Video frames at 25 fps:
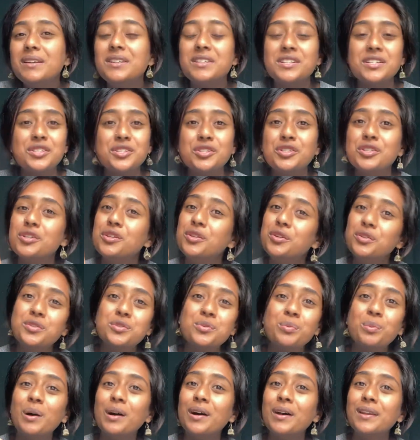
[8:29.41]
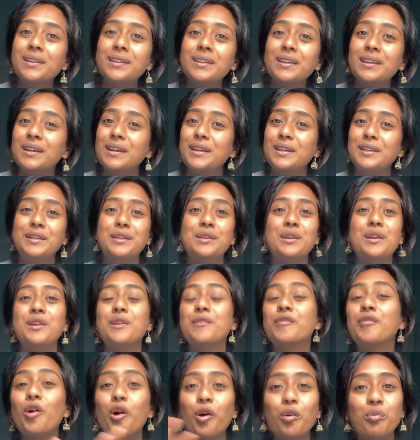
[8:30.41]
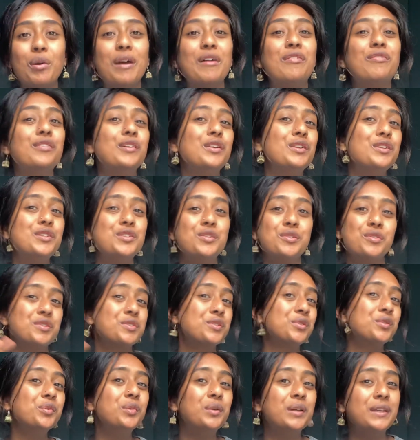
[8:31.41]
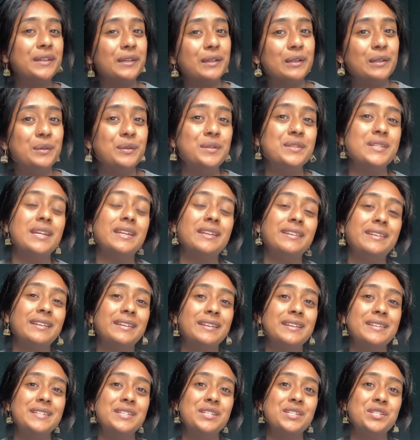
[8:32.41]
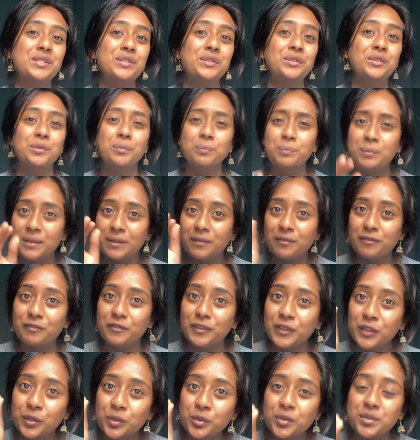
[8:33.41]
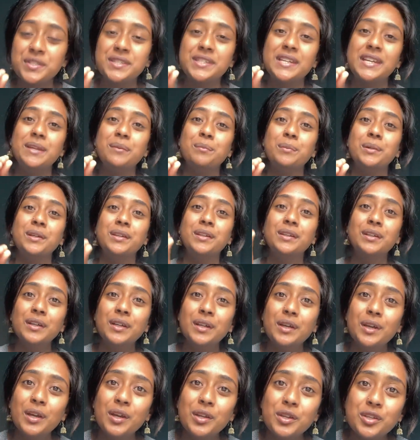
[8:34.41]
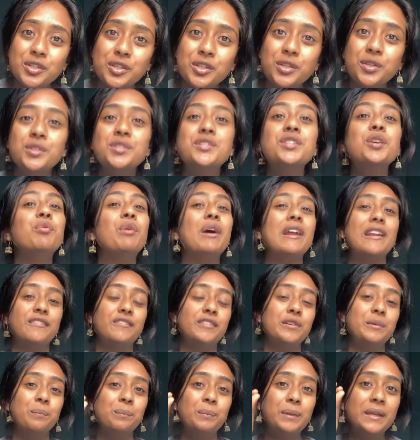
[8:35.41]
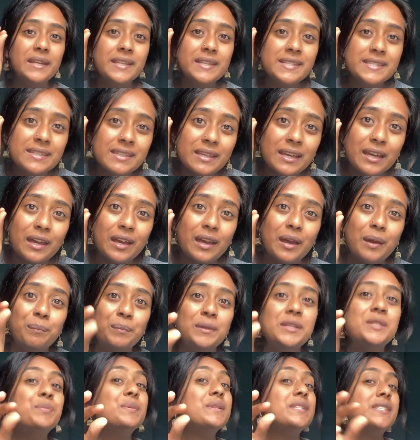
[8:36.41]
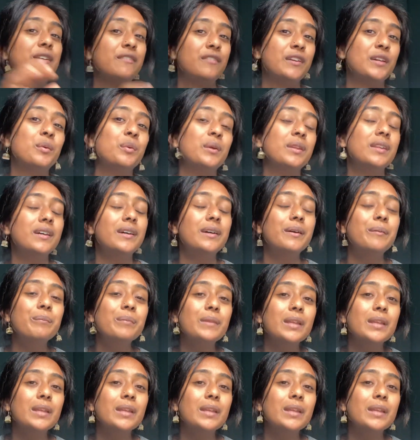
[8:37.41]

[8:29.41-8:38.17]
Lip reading: Just choose one. You know, you've got a reference, your school can include anything additional, but for your statement, choose the relevant bits and be specific with it.